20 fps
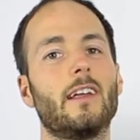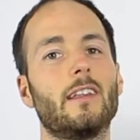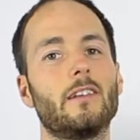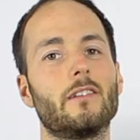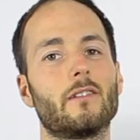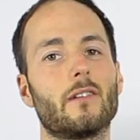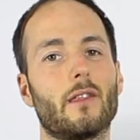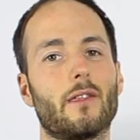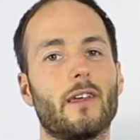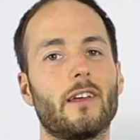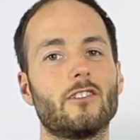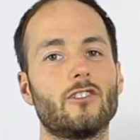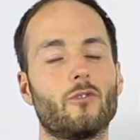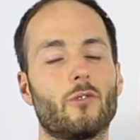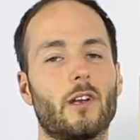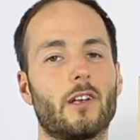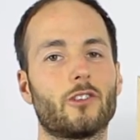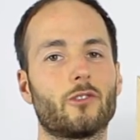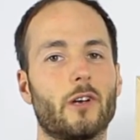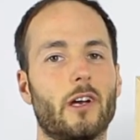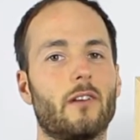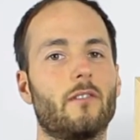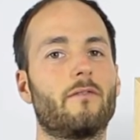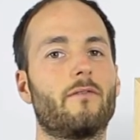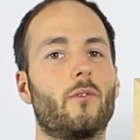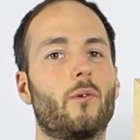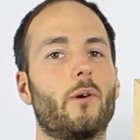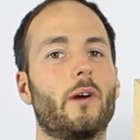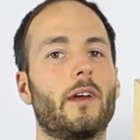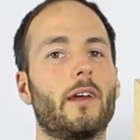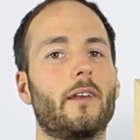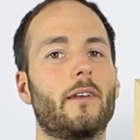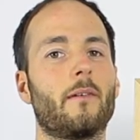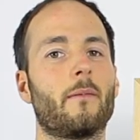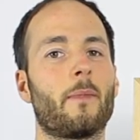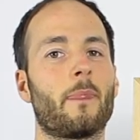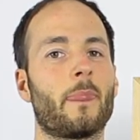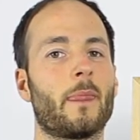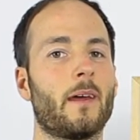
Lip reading: These are the things you want to try and avoid